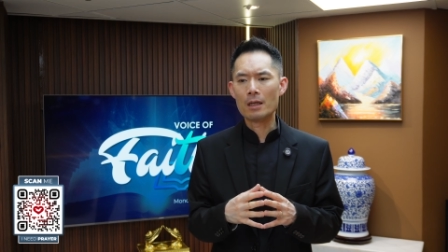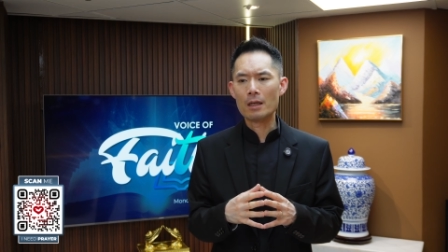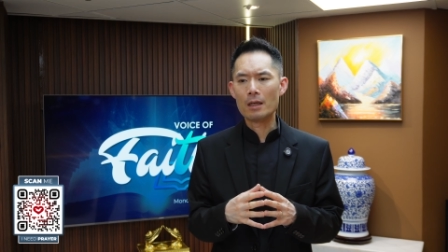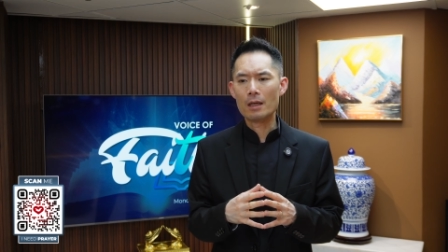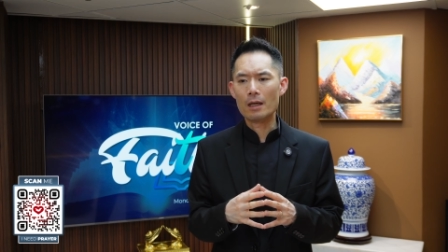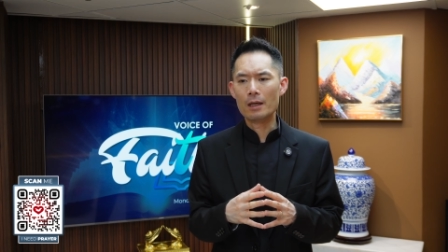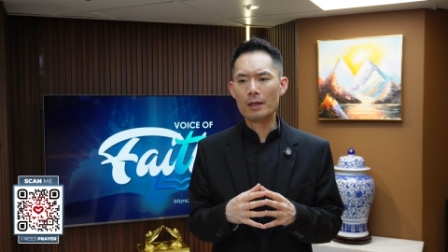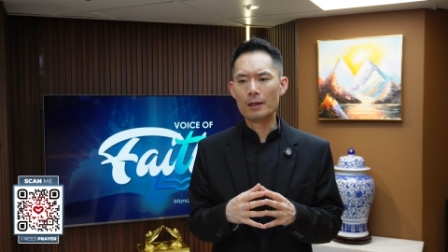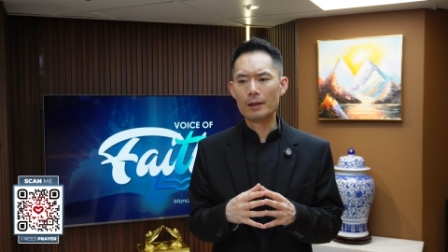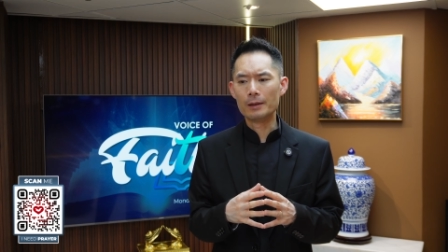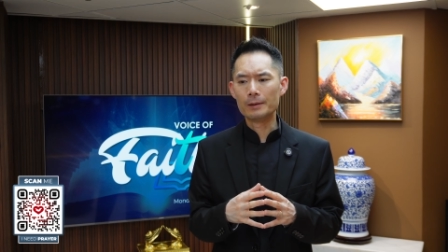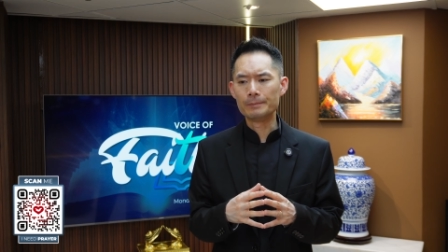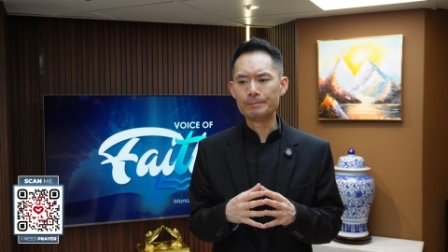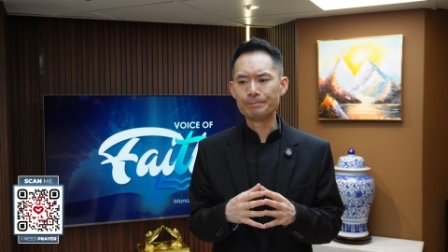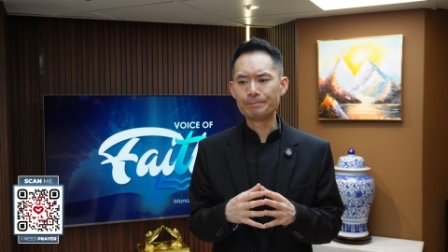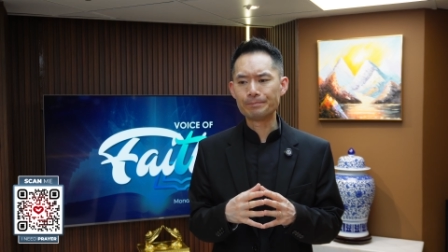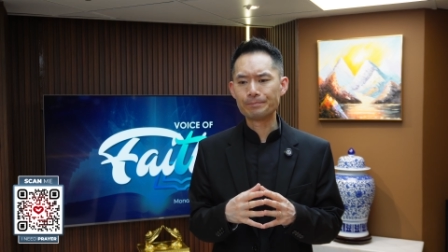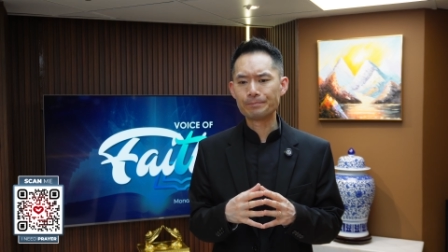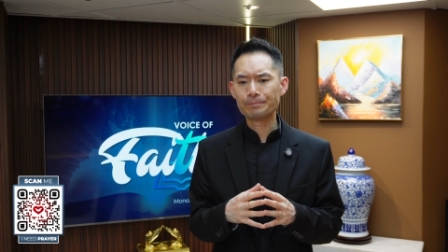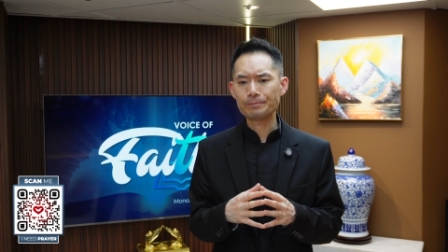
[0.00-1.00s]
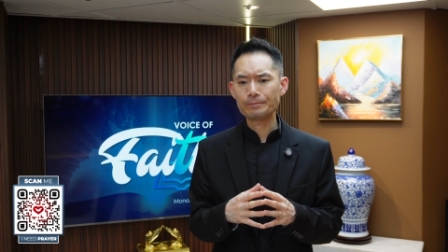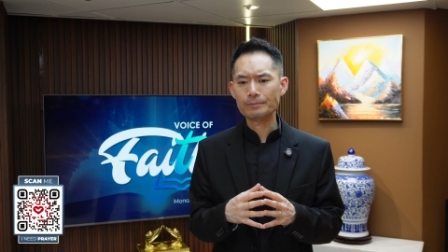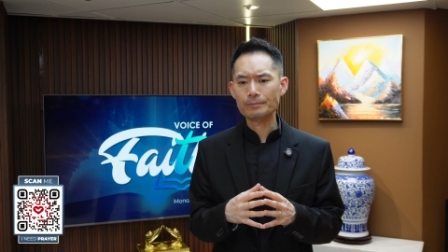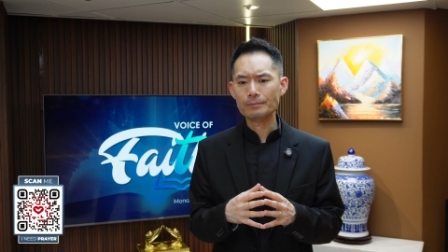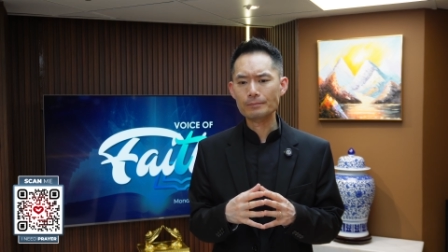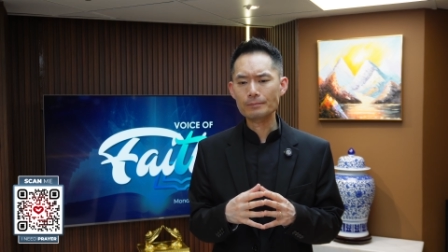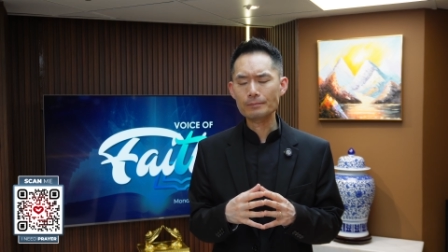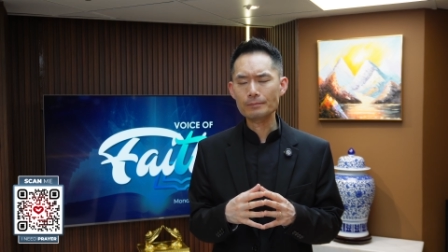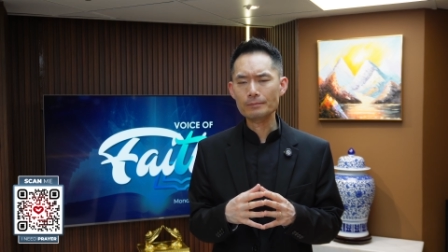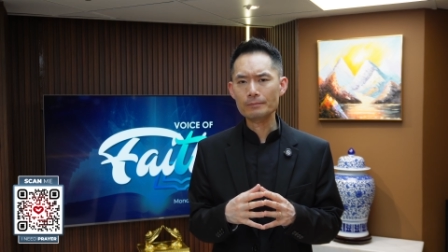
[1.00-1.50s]

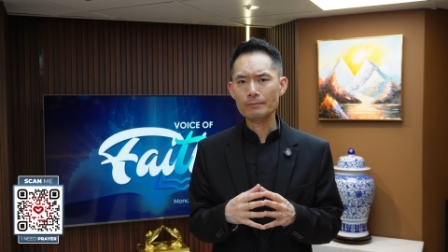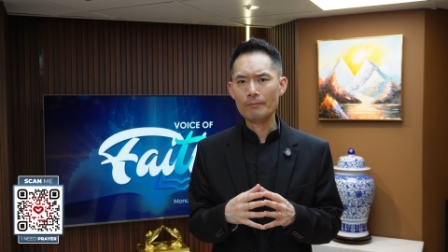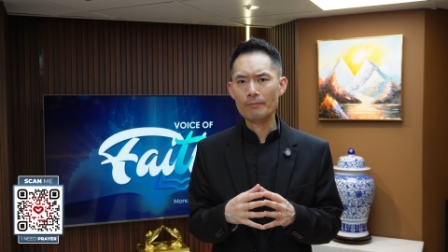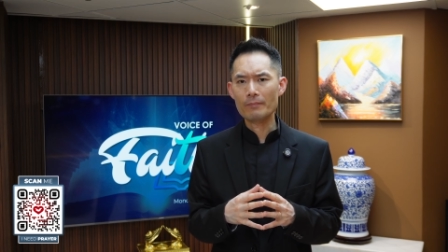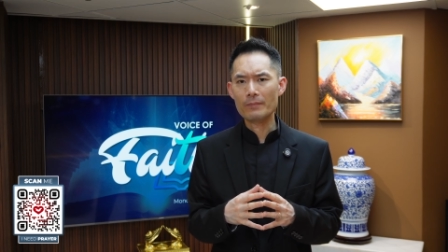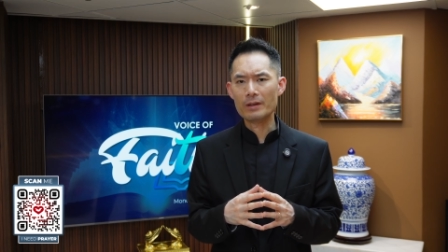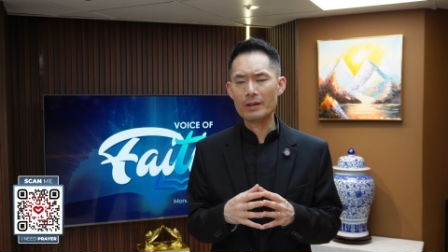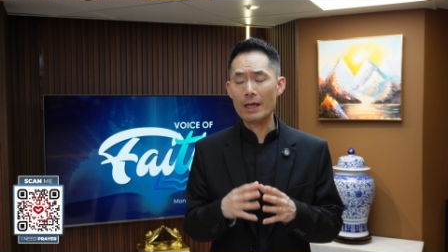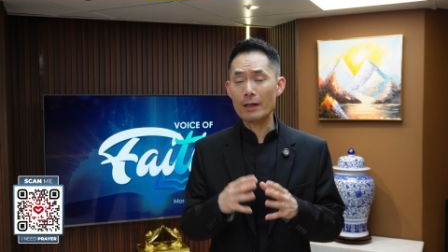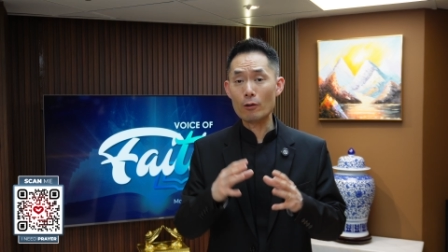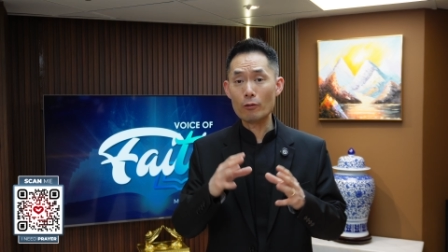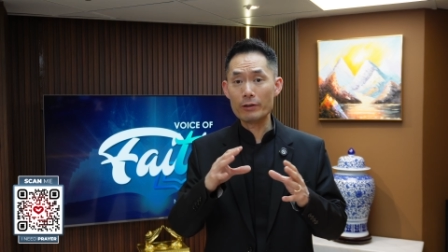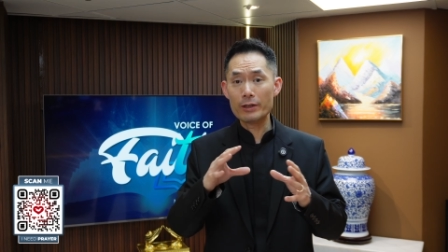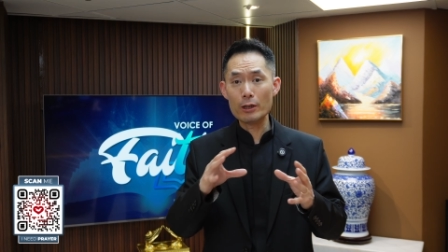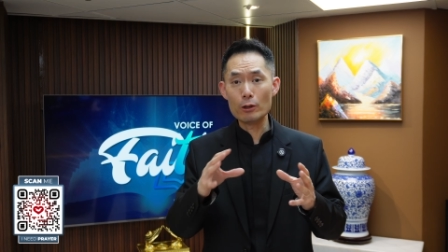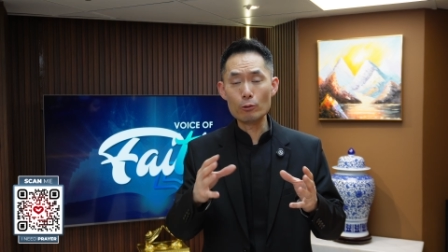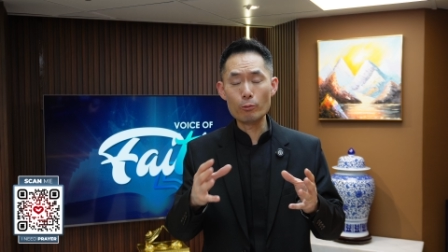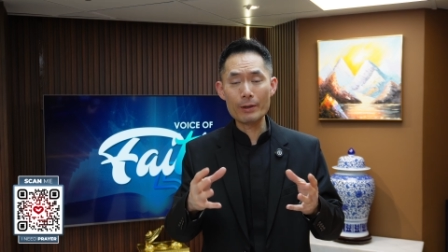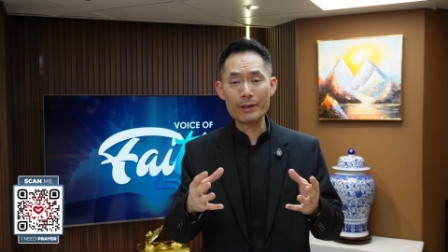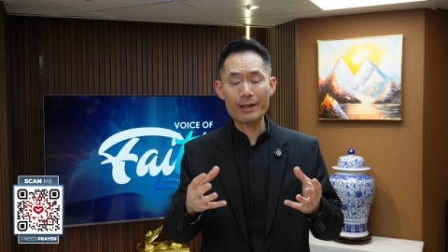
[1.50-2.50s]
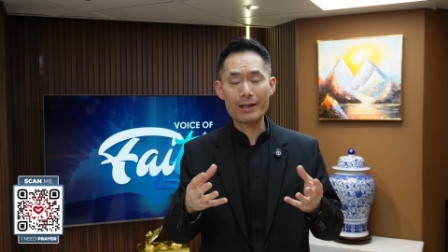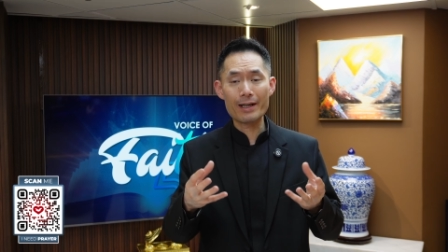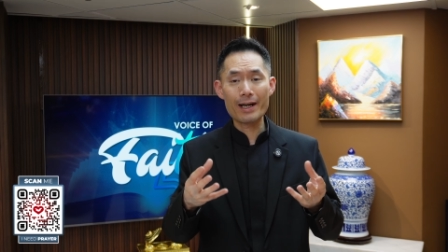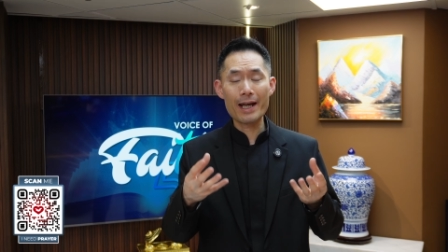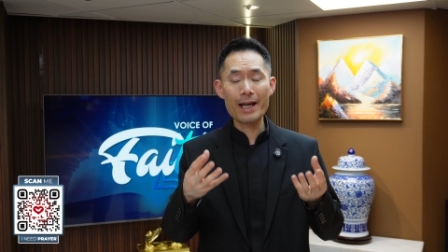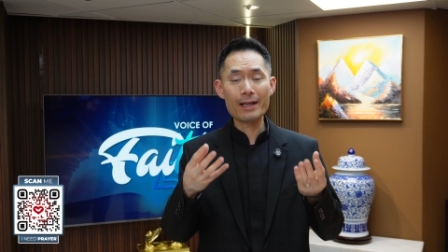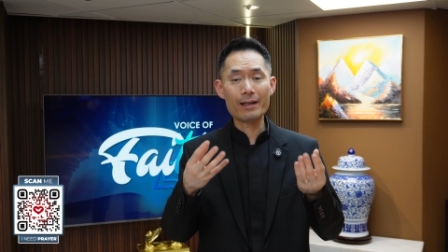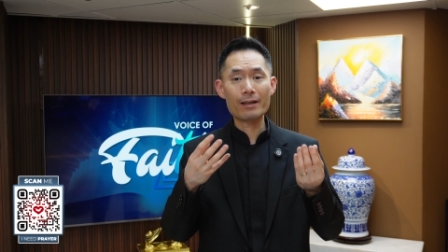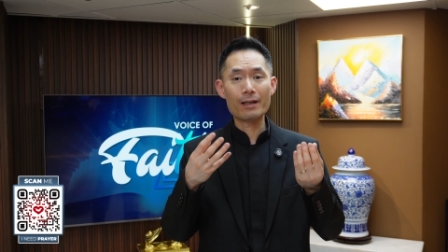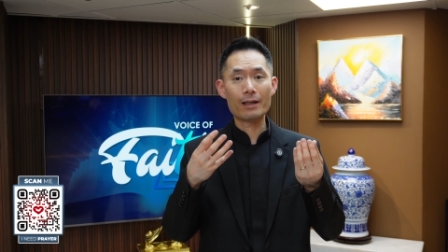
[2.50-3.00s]
They don't deal with their
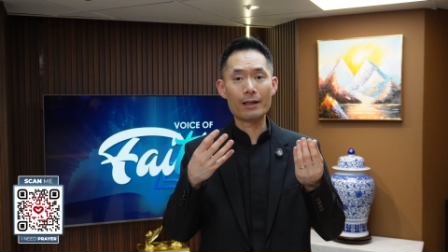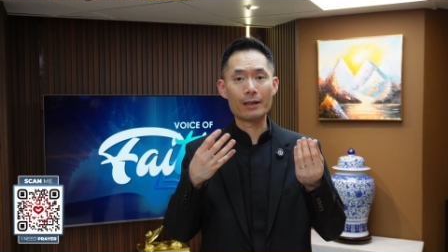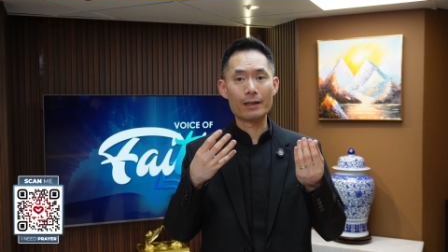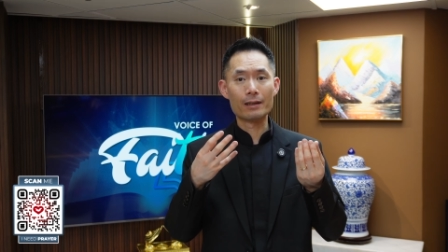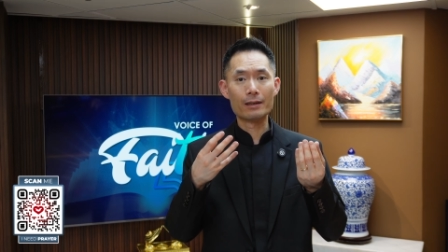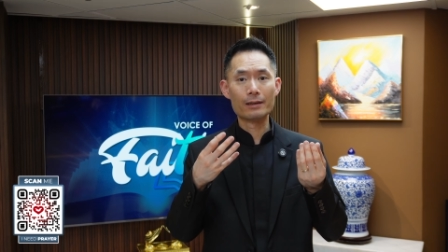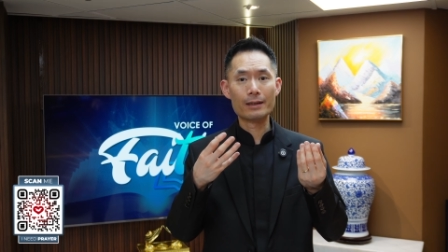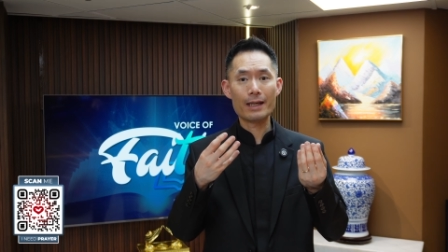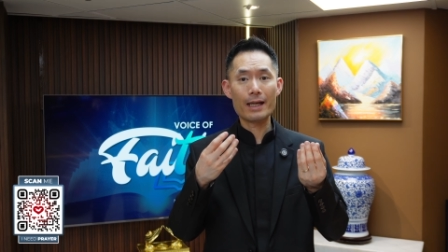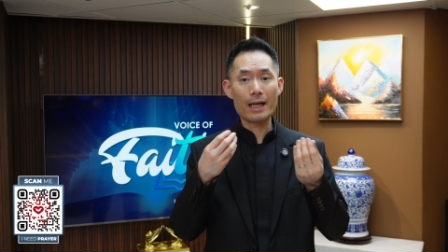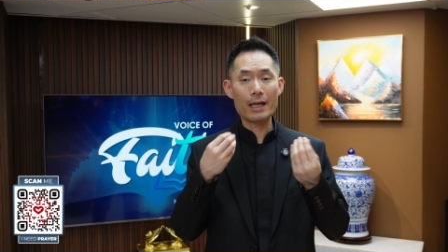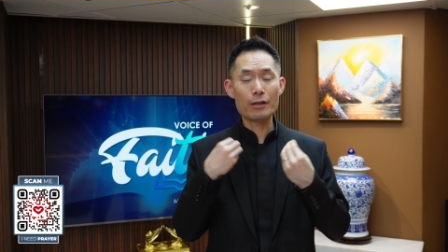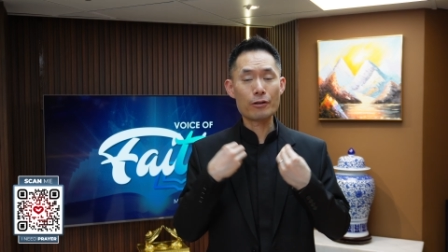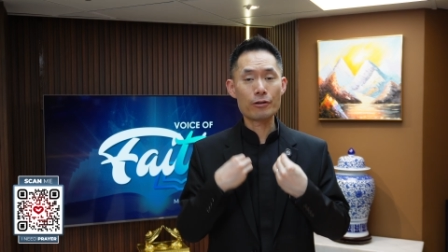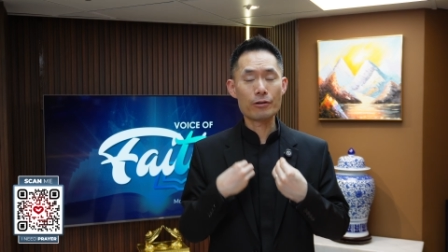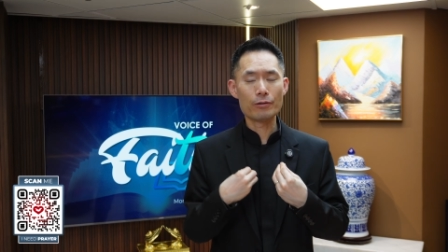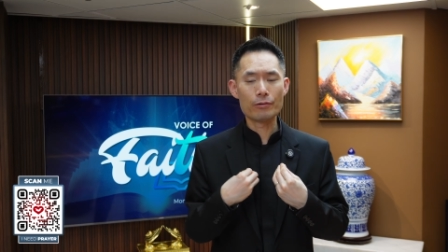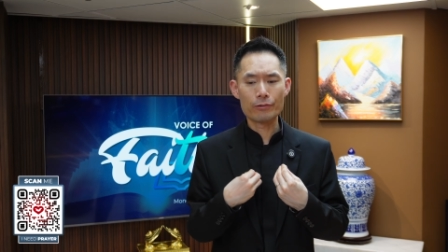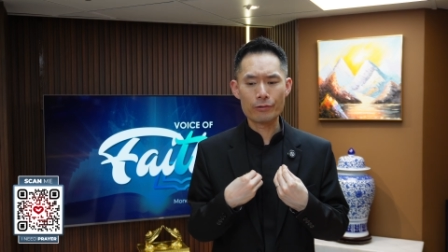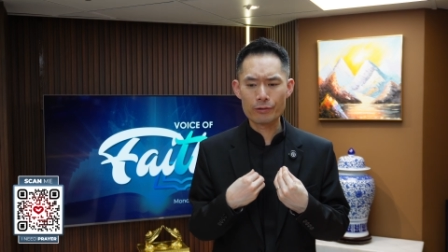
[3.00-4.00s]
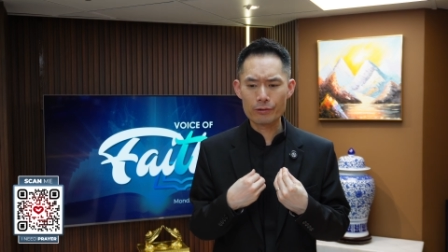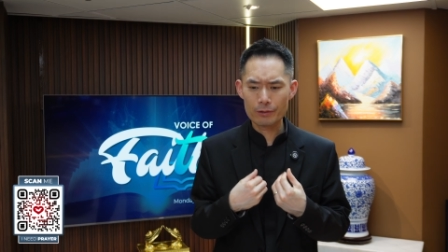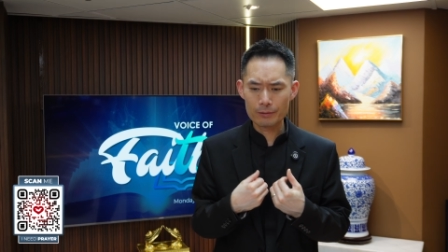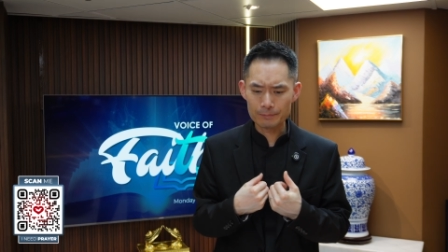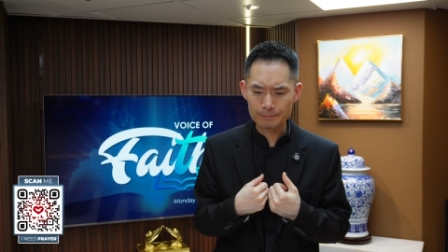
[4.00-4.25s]
inner issues.